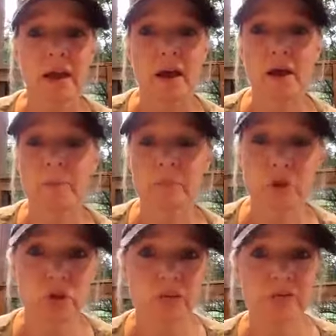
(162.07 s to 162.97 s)

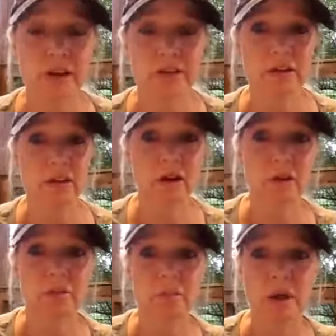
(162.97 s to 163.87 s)
You can find it
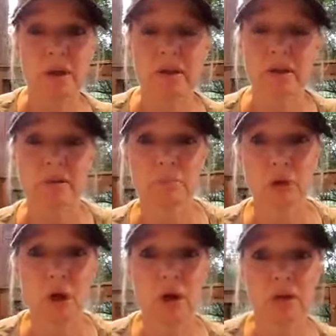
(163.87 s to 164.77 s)
on my
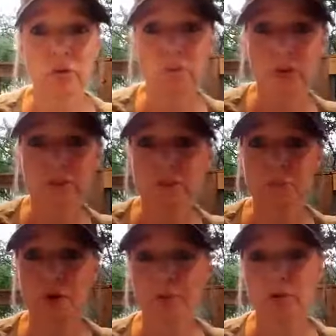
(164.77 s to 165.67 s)
blog, The Wellness
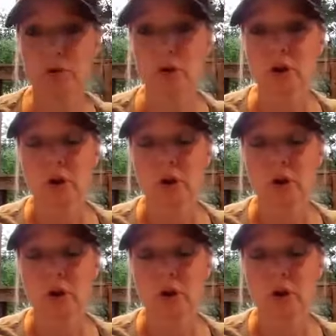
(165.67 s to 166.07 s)
Prepper.